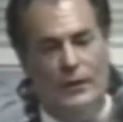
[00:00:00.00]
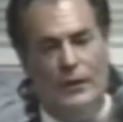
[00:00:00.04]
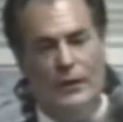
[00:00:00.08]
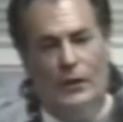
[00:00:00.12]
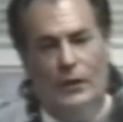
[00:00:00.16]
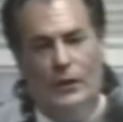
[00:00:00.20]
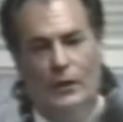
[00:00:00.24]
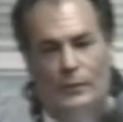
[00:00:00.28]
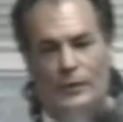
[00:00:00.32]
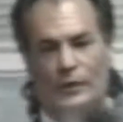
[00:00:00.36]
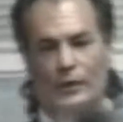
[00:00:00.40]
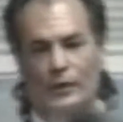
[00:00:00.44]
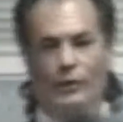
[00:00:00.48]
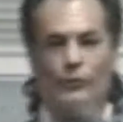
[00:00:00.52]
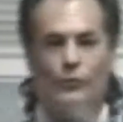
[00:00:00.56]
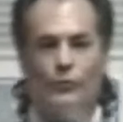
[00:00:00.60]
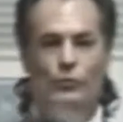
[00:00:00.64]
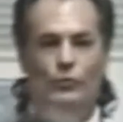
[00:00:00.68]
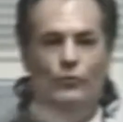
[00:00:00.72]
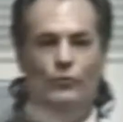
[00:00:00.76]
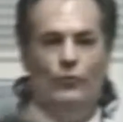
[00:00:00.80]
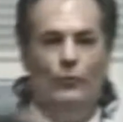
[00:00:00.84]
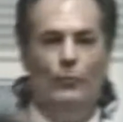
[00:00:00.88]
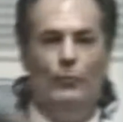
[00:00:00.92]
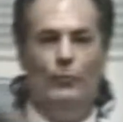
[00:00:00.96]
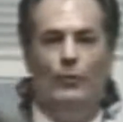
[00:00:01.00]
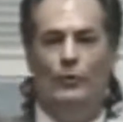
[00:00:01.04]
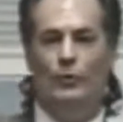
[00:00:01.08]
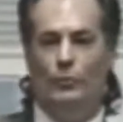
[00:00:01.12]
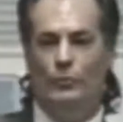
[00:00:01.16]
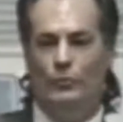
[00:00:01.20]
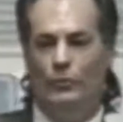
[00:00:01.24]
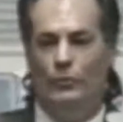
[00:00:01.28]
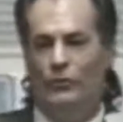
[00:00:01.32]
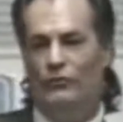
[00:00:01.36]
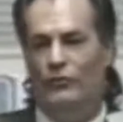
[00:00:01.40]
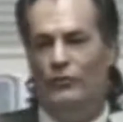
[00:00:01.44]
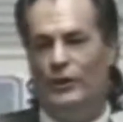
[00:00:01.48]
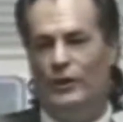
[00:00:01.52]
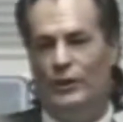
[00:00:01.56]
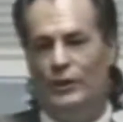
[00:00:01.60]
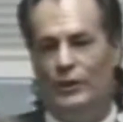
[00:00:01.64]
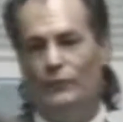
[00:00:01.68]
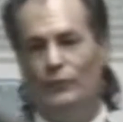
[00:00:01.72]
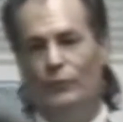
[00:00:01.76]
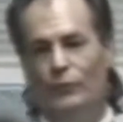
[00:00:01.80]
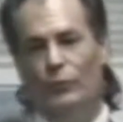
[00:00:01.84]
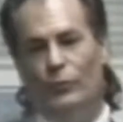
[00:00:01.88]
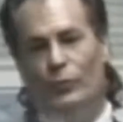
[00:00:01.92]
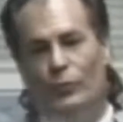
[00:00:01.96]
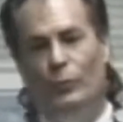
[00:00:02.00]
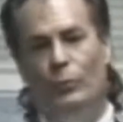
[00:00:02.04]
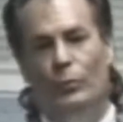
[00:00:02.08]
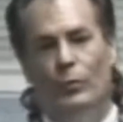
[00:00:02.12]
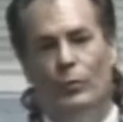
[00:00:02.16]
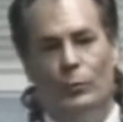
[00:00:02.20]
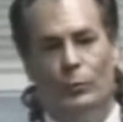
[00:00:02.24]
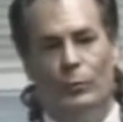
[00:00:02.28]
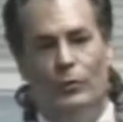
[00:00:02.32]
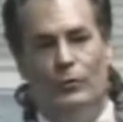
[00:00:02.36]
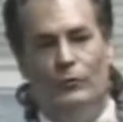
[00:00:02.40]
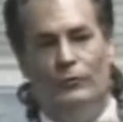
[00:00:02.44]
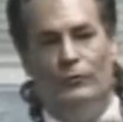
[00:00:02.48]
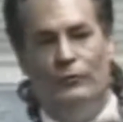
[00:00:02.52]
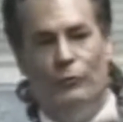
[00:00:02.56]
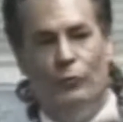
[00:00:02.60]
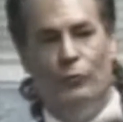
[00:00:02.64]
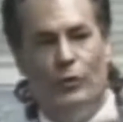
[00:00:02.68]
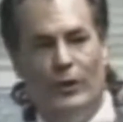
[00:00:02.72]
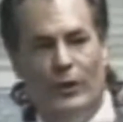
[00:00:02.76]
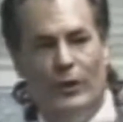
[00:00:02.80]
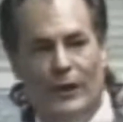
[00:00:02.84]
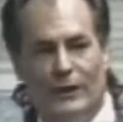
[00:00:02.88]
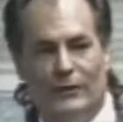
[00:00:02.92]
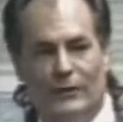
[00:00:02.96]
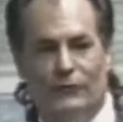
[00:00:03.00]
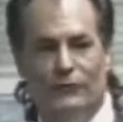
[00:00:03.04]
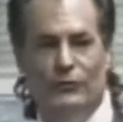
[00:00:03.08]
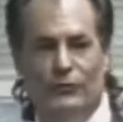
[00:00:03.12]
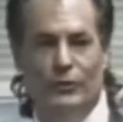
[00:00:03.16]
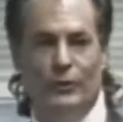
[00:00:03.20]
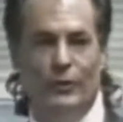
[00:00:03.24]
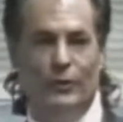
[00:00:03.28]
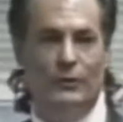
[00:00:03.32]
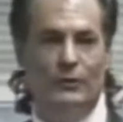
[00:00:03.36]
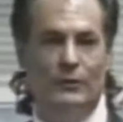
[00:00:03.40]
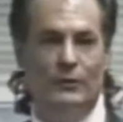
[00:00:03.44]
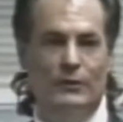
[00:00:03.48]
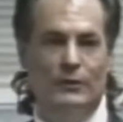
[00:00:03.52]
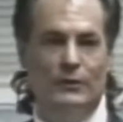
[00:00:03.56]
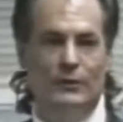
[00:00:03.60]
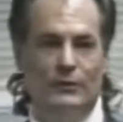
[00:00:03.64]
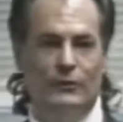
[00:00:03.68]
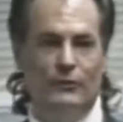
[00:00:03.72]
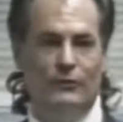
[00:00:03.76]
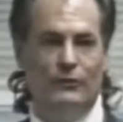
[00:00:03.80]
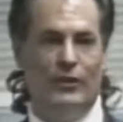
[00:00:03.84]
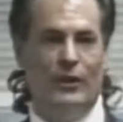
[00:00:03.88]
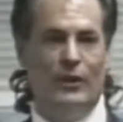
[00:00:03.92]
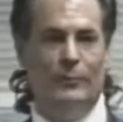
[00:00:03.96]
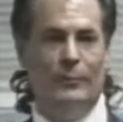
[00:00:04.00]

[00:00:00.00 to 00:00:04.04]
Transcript: Now, how many are you familiar with Executive Order 11490,